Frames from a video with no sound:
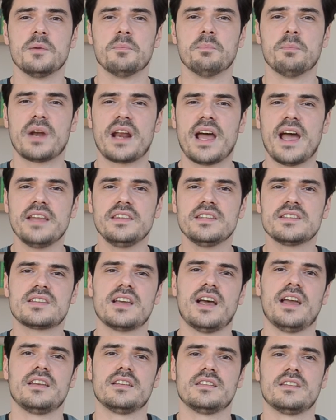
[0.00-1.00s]
But I
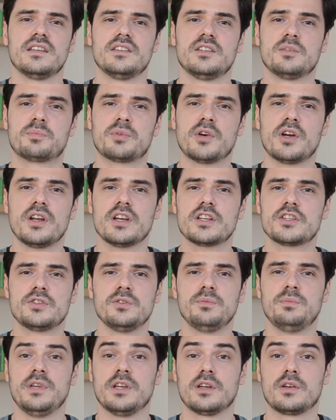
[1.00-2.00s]
decided that the product
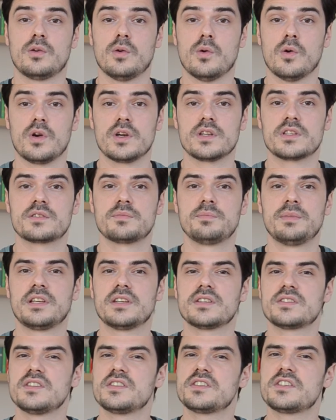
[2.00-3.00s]
should be a course
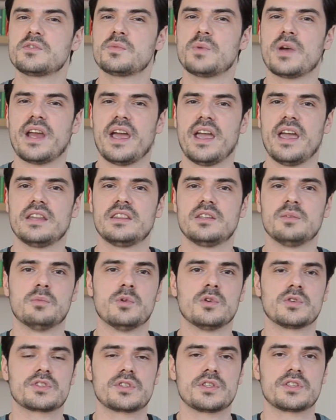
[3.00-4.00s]
because this is what I had the
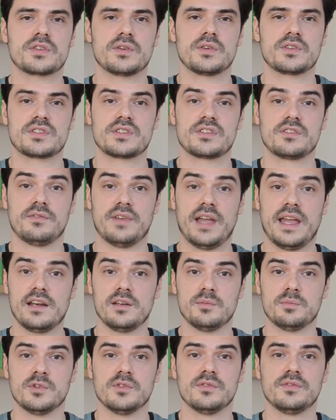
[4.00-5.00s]
most resources
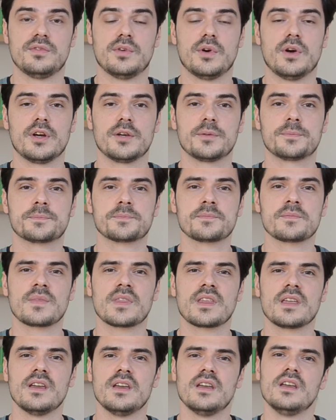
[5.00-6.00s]
available for.
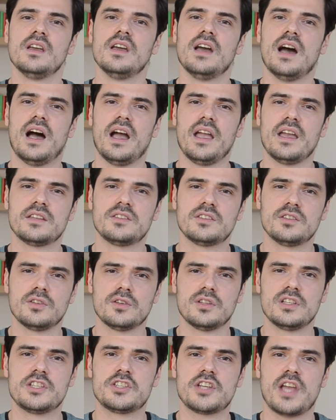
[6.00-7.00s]
I had the
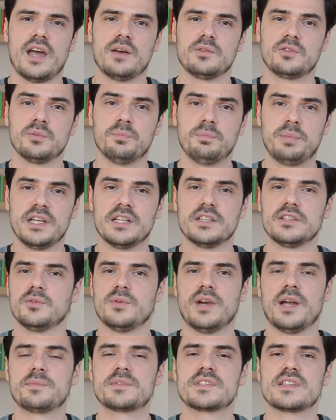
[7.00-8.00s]
knowledge how to build a
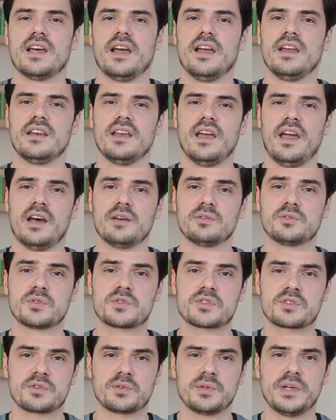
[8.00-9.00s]
website, how to
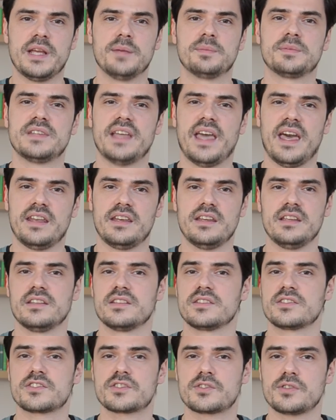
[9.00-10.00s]
script, edit
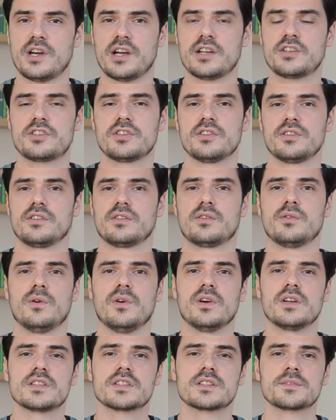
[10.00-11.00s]
and structure the
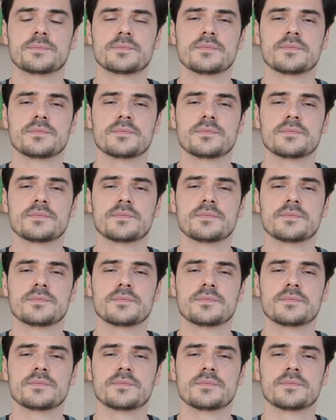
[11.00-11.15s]
course.